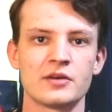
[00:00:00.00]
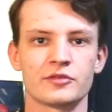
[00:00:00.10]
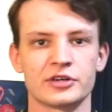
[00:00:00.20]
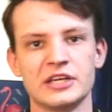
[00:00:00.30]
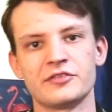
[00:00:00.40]

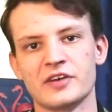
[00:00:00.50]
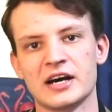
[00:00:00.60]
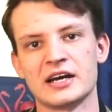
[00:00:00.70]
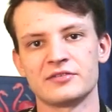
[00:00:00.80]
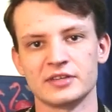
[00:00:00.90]
For
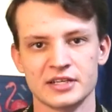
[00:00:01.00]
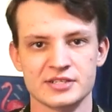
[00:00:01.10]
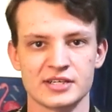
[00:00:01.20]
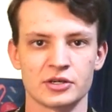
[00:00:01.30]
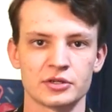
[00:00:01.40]
E5, like I
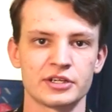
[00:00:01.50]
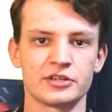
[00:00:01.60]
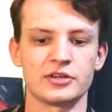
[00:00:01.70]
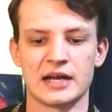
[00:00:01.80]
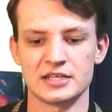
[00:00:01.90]
said earlier,
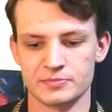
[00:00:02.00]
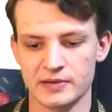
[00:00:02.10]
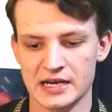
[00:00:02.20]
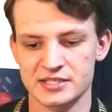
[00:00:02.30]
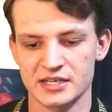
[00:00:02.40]
you had to
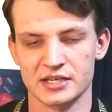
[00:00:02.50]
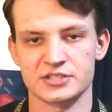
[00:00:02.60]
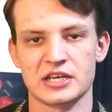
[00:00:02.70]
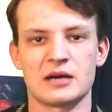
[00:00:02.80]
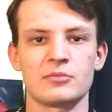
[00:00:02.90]
pass that
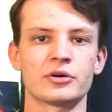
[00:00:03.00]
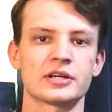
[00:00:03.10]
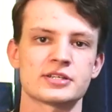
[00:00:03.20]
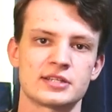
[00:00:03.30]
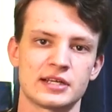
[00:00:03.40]
exam or
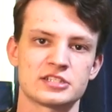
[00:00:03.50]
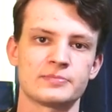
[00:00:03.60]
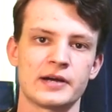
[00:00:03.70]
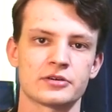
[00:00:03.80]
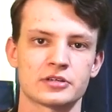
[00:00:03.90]
get selected
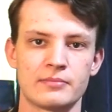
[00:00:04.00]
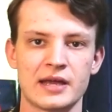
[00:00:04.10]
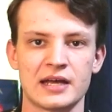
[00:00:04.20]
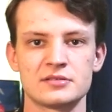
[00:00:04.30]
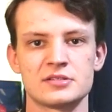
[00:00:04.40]
by your
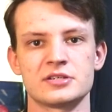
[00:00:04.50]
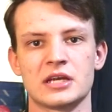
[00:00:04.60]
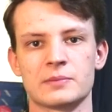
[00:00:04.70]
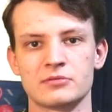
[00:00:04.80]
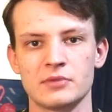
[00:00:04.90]
command to
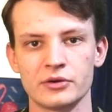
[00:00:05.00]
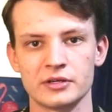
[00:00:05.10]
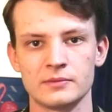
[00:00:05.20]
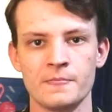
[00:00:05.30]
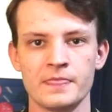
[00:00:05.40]
get
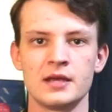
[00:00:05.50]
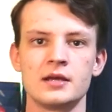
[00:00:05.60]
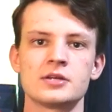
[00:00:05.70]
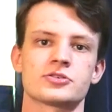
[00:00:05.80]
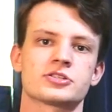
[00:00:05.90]
promoted.
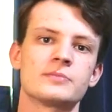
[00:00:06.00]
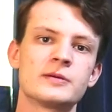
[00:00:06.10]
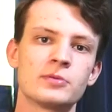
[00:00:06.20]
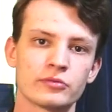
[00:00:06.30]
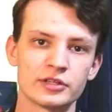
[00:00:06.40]
So some
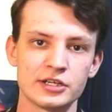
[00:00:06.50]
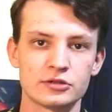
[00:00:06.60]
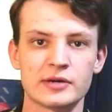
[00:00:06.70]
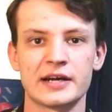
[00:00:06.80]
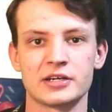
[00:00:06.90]
people really
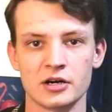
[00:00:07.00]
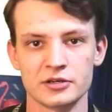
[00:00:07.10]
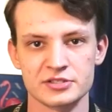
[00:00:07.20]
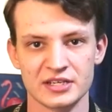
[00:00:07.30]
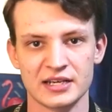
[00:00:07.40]
grind
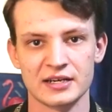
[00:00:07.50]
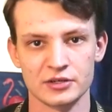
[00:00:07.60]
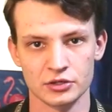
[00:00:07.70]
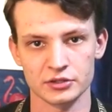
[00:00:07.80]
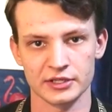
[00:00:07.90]
hard to get it
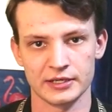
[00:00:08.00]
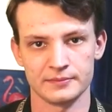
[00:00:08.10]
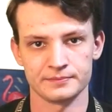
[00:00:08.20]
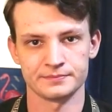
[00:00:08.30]
early.